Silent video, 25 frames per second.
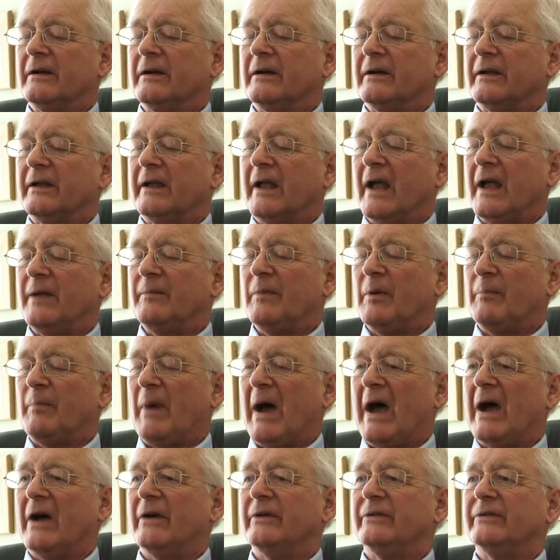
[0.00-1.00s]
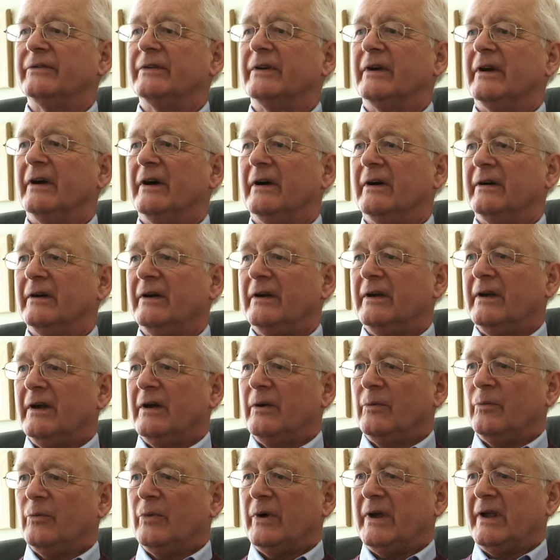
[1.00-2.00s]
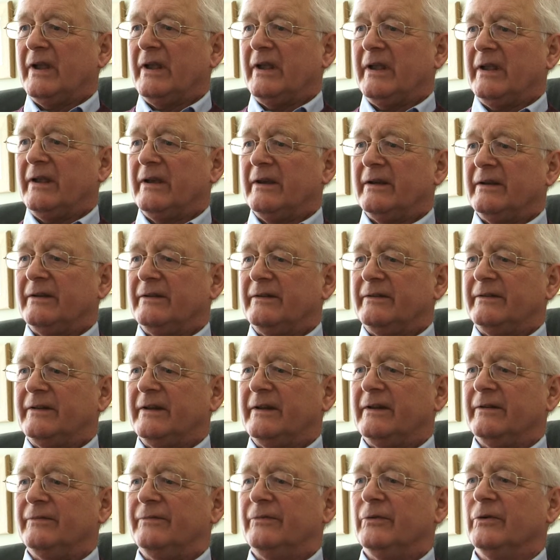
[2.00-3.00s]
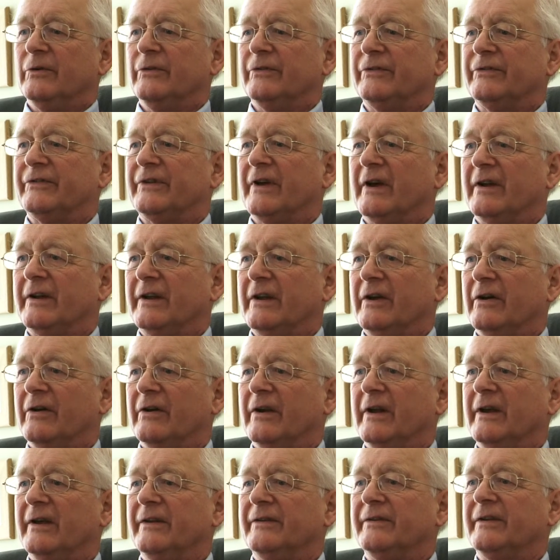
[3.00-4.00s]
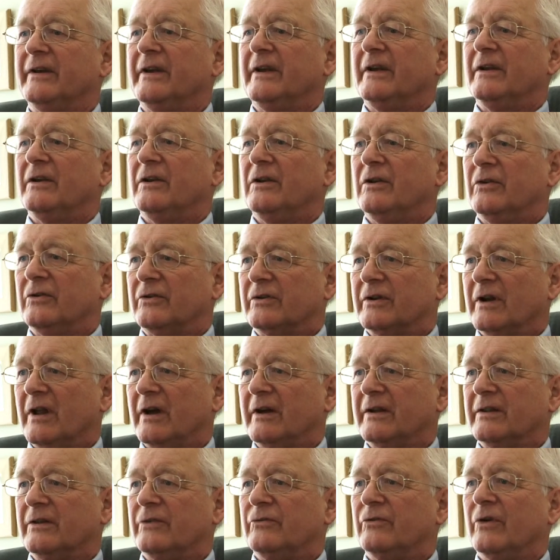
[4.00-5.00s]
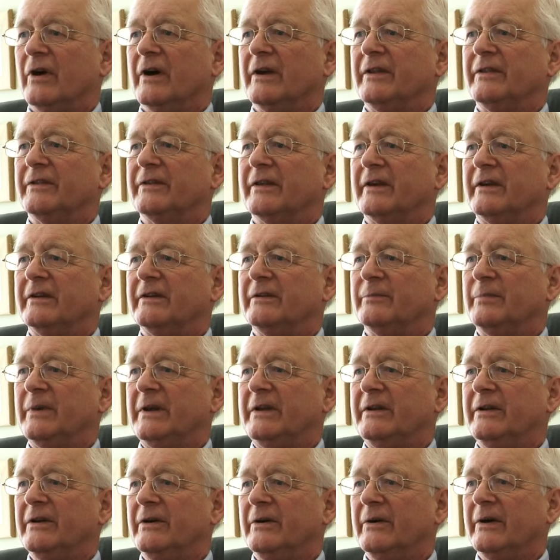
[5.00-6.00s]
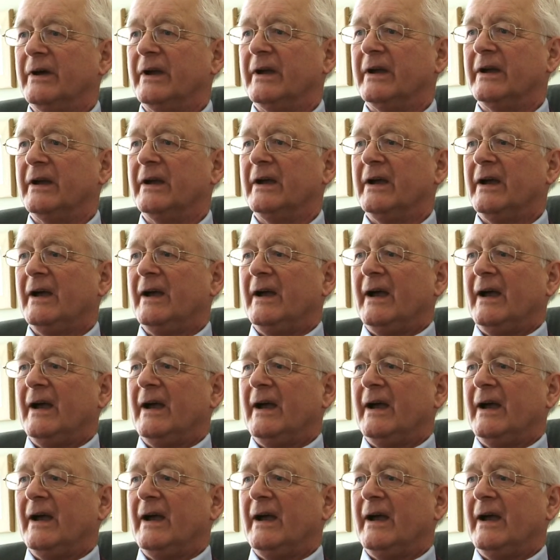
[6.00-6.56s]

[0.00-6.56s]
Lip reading: came about. We did a full study on it, looked like the right thing to be doing,